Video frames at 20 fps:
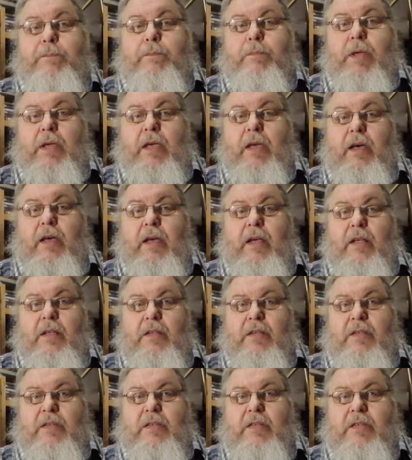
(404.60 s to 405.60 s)

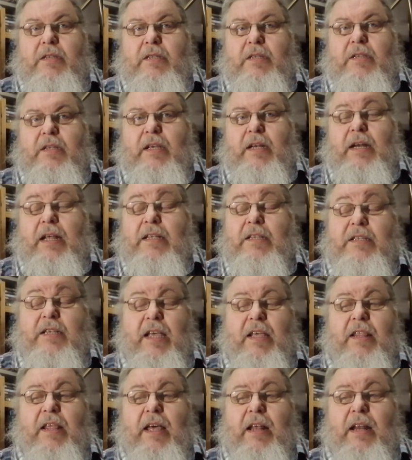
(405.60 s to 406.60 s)
Because, and I
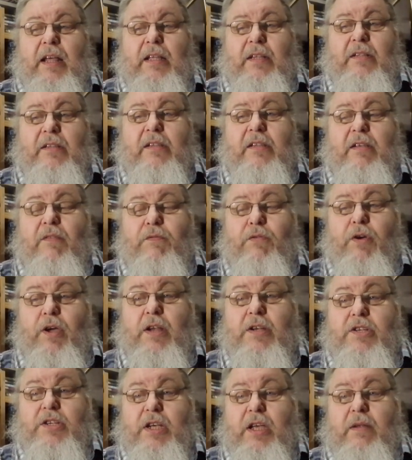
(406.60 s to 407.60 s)
say that, I
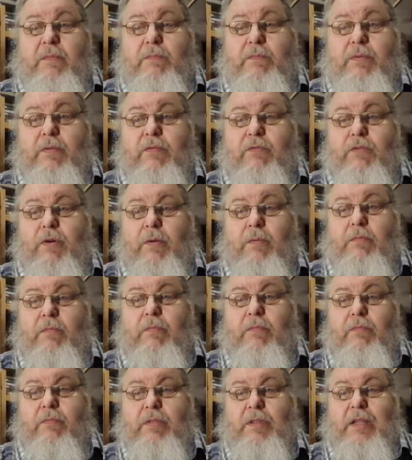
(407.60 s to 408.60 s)
differentiate
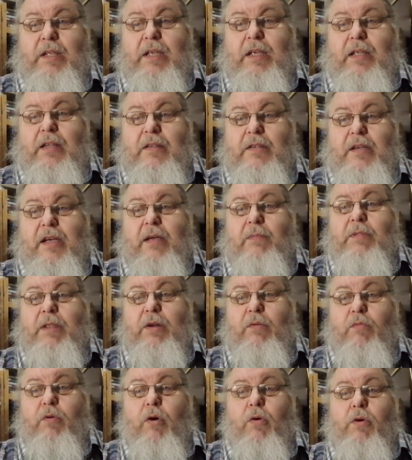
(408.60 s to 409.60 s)
from the time
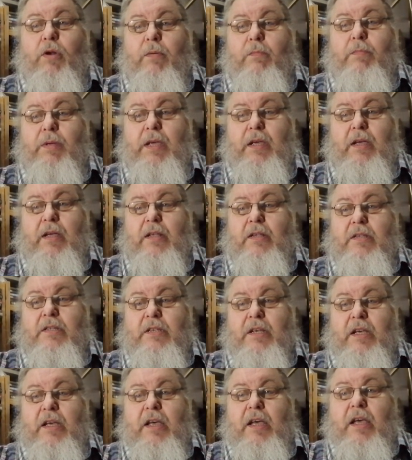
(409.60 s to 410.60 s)
that he wrote them, because
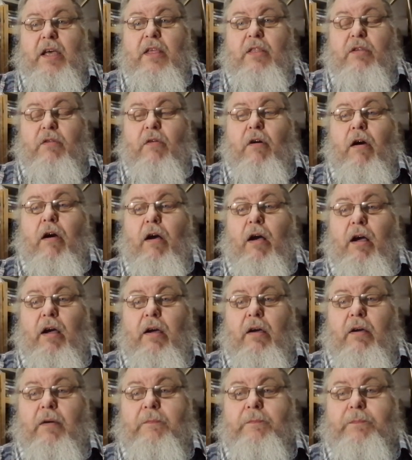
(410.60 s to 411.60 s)
there
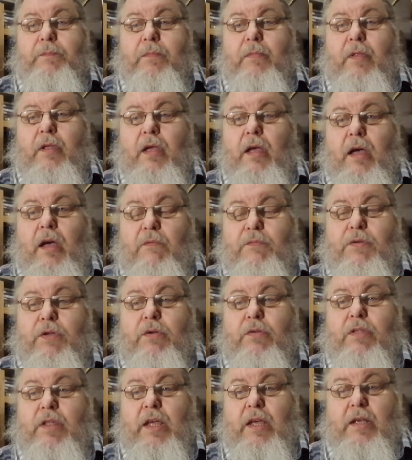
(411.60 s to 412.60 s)
are a
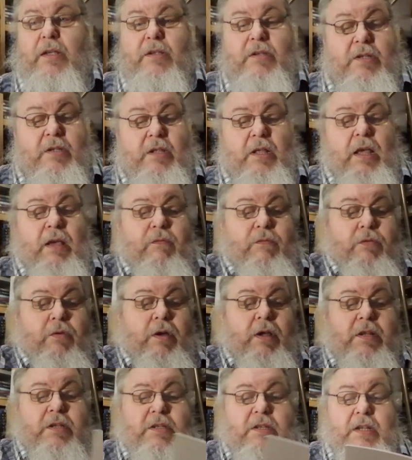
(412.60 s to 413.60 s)
few things, like,
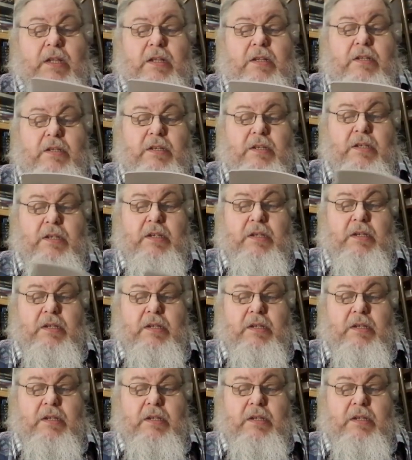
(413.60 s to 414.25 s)
for instance,